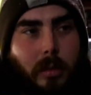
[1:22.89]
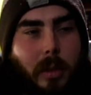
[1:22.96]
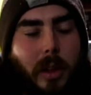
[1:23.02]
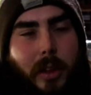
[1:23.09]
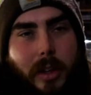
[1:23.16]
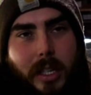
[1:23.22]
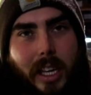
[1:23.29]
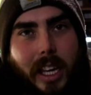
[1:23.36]
Well,
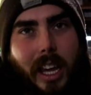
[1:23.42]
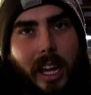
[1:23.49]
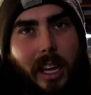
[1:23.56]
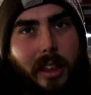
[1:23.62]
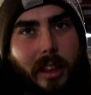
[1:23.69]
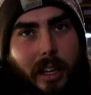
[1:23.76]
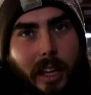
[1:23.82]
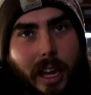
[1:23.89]
there's a
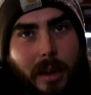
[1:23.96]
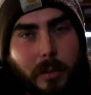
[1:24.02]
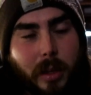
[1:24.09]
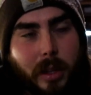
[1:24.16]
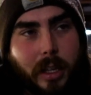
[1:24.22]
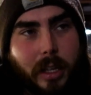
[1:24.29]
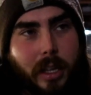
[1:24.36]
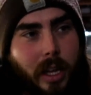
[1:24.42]
kit that came
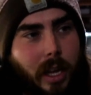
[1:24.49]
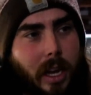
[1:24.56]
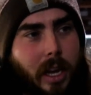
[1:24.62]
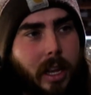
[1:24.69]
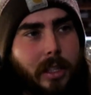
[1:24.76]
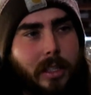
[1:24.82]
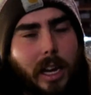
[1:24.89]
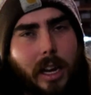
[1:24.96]
with it.
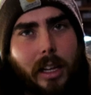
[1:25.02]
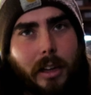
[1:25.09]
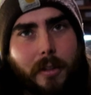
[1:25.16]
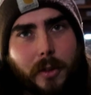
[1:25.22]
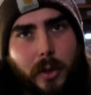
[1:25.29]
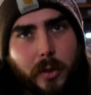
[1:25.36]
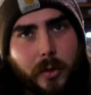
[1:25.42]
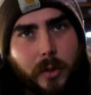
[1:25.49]
It's got like a
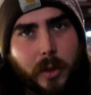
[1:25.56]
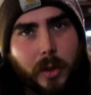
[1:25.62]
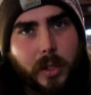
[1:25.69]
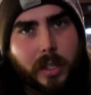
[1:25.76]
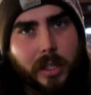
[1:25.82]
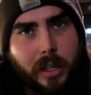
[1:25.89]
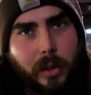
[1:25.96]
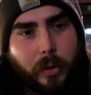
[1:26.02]
few
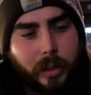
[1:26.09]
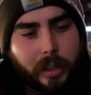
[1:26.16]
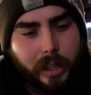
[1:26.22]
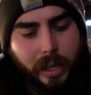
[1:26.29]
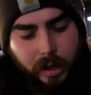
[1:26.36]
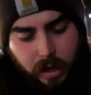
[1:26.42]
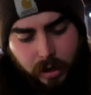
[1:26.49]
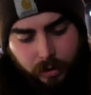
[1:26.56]
fuses and a
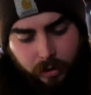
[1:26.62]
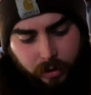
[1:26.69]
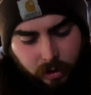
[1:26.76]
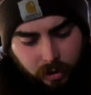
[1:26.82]
relay on it.